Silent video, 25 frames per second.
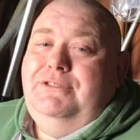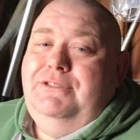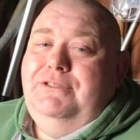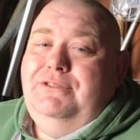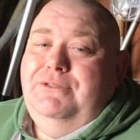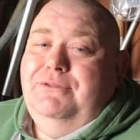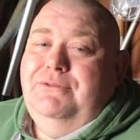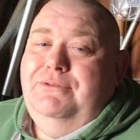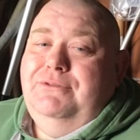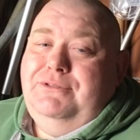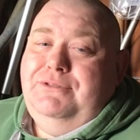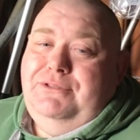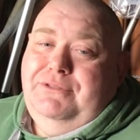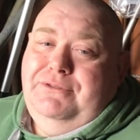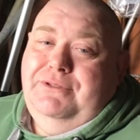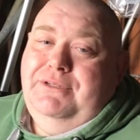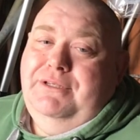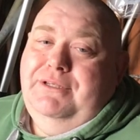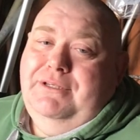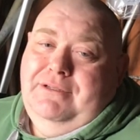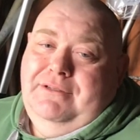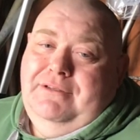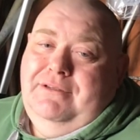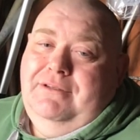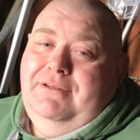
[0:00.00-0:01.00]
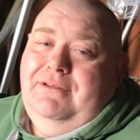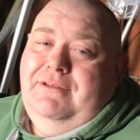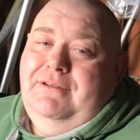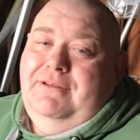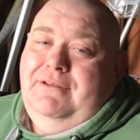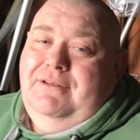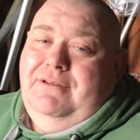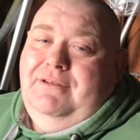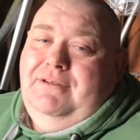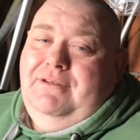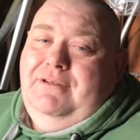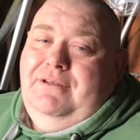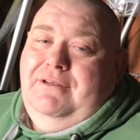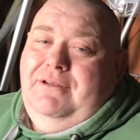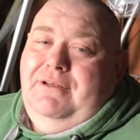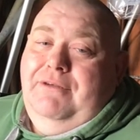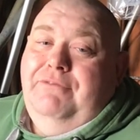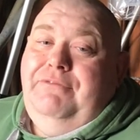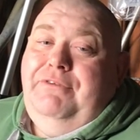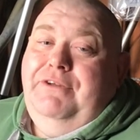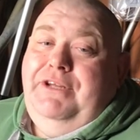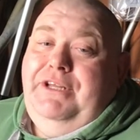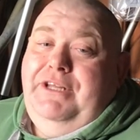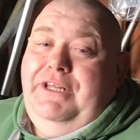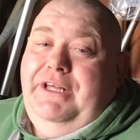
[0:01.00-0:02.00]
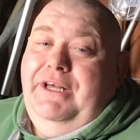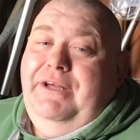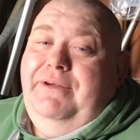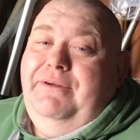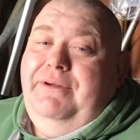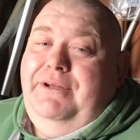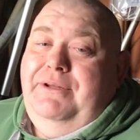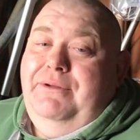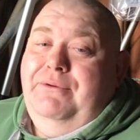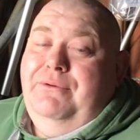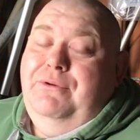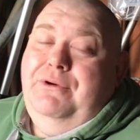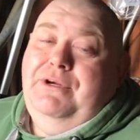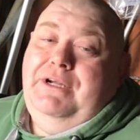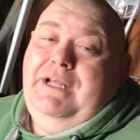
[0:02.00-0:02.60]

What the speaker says: to talk to a video or